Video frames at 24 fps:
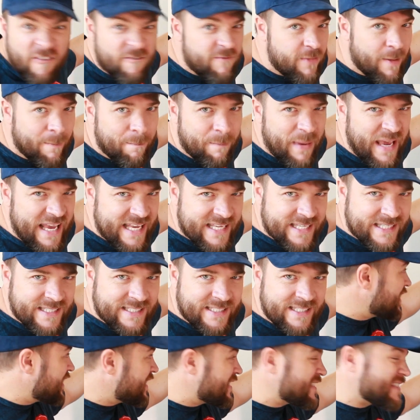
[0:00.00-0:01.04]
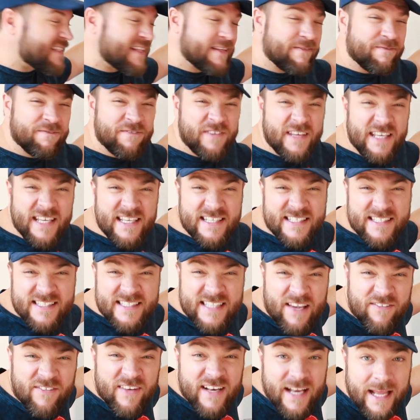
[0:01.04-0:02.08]
of the best. It is the
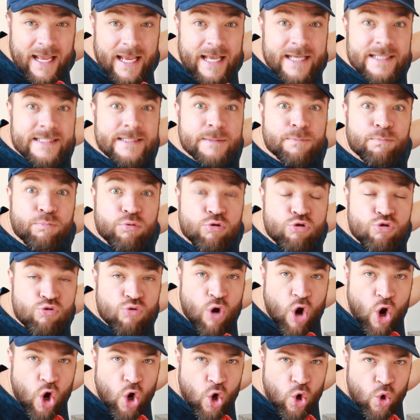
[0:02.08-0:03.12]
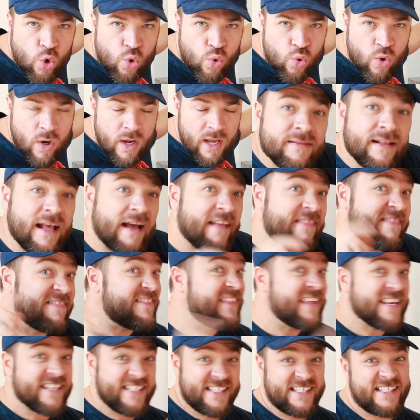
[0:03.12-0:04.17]
V7S Pro. Now
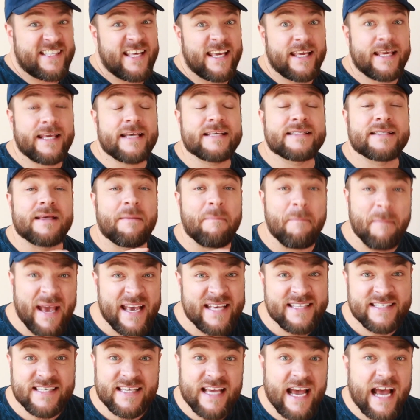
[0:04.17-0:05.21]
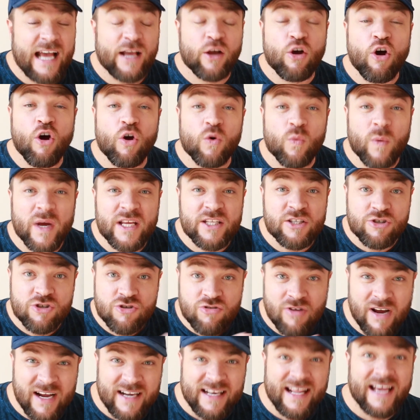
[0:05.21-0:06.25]
this thing is amazing. I can't wait to
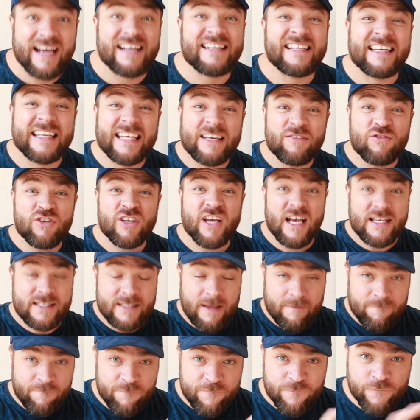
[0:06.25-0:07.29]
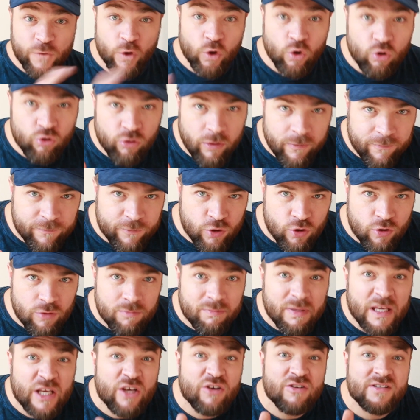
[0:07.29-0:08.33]
try it out and give you guys a full review
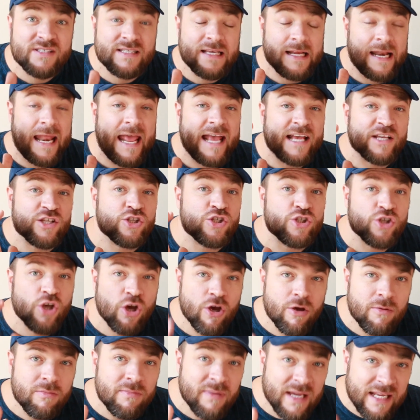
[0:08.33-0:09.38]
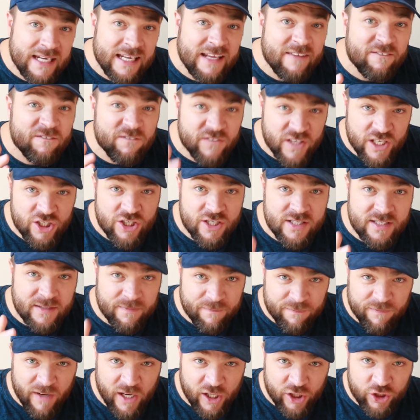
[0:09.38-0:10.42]
because it has so many features
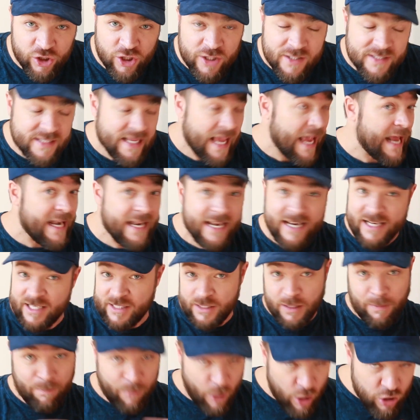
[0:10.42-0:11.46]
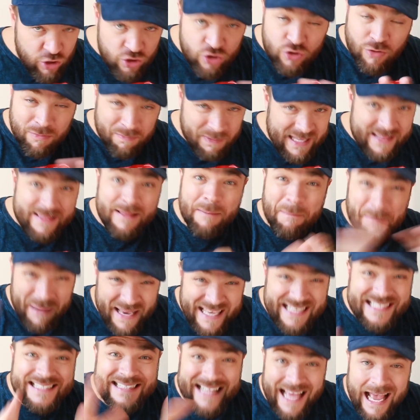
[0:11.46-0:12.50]
and functions and it is supposed to be the
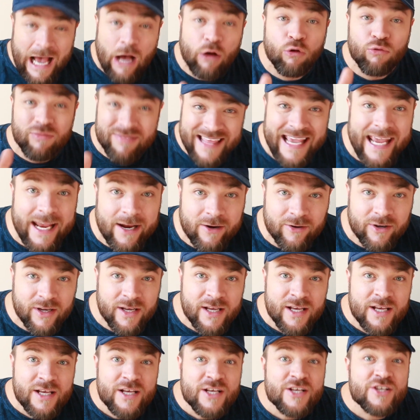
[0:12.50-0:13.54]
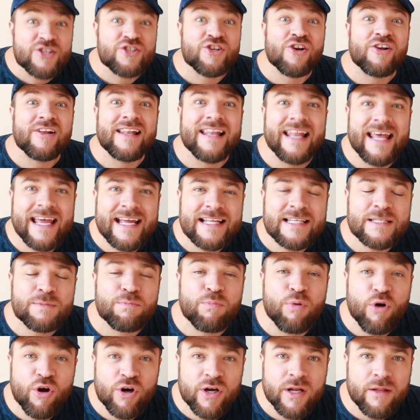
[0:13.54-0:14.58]
best out there. So let's
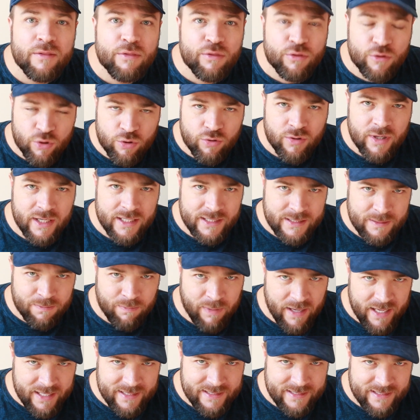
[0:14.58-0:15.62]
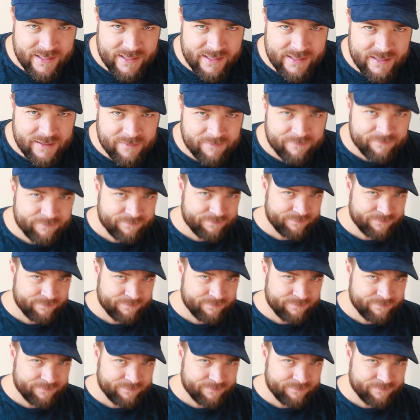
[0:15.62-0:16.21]
put it through its paces.